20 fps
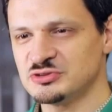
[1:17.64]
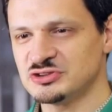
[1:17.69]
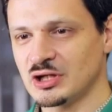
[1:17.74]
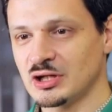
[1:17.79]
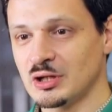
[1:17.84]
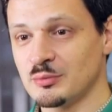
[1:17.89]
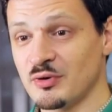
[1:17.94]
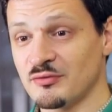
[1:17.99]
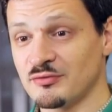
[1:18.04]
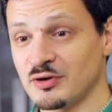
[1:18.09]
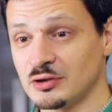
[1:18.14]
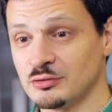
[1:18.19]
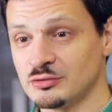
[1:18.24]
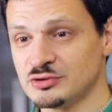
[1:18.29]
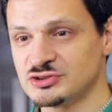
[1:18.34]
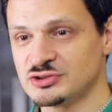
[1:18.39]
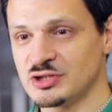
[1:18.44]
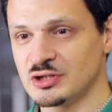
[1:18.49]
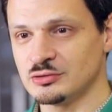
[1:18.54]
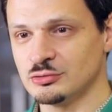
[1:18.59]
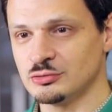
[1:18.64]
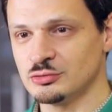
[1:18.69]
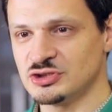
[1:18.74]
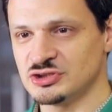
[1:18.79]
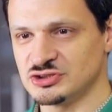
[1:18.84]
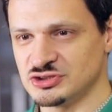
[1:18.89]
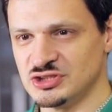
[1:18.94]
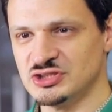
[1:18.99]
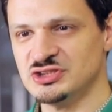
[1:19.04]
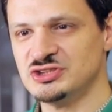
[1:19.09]
One of their
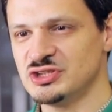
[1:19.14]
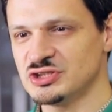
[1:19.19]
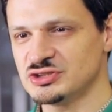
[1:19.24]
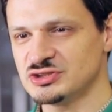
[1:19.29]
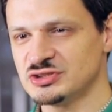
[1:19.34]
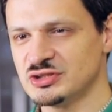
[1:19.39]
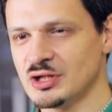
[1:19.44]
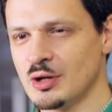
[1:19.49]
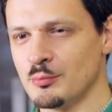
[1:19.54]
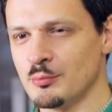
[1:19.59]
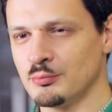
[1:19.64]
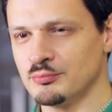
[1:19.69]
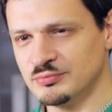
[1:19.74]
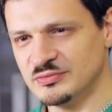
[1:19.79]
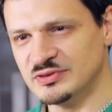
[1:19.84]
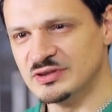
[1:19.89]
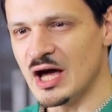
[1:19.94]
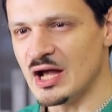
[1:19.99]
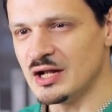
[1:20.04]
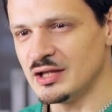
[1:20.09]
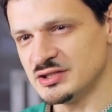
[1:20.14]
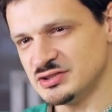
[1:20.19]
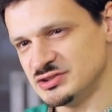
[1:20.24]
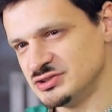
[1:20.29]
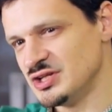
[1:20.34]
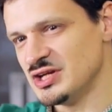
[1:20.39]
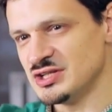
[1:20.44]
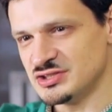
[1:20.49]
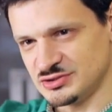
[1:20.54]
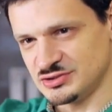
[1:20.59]
advantages is the operating range
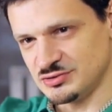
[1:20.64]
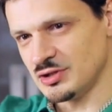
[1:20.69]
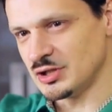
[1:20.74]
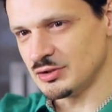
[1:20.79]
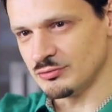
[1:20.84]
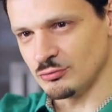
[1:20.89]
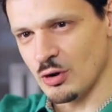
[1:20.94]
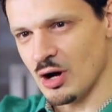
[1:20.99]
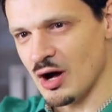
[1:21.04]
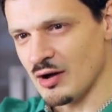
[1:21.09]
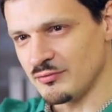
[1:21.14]
of their aircraft.